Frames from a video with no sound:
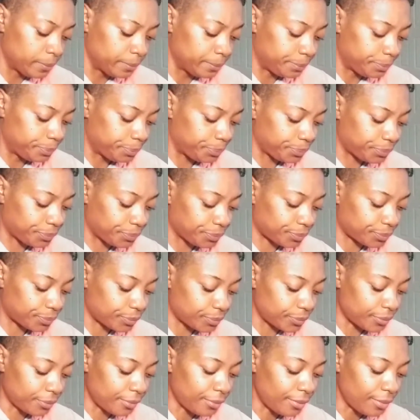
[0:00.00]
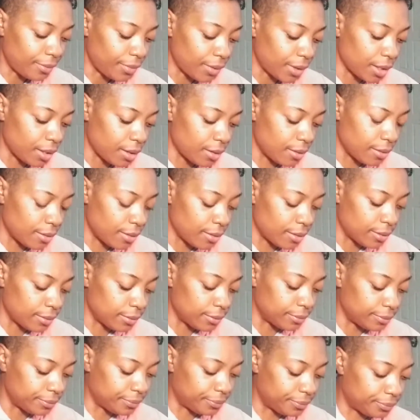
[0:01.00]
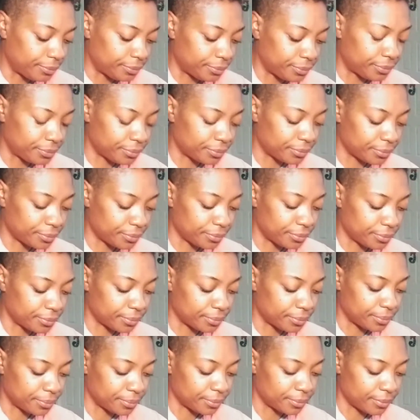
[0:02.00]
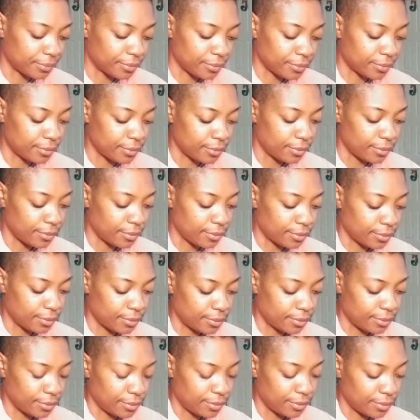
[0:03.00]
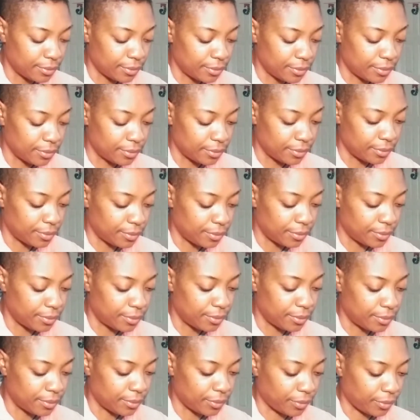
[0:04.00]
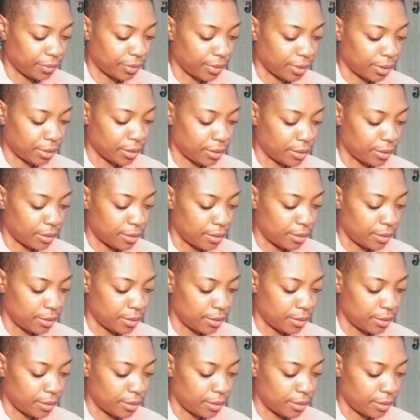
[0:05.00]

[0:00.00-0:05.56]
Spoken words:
(silence)